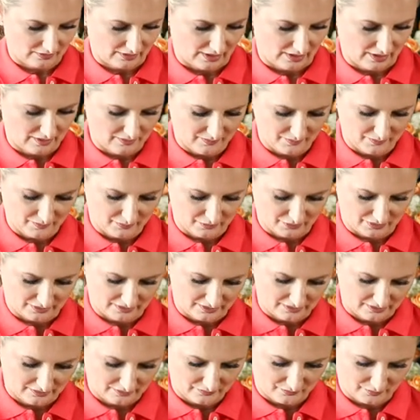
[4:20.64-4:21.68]
Okay, put it
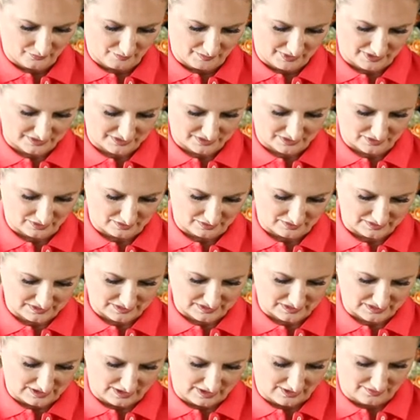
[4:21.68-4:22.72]
in and mix it all
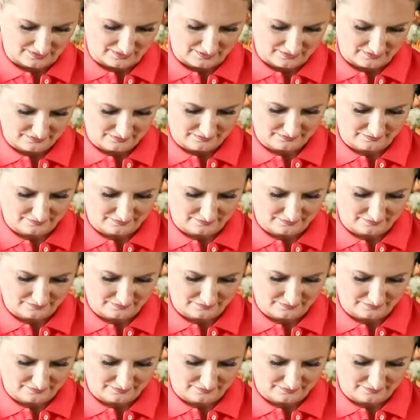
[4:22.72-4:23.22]
together.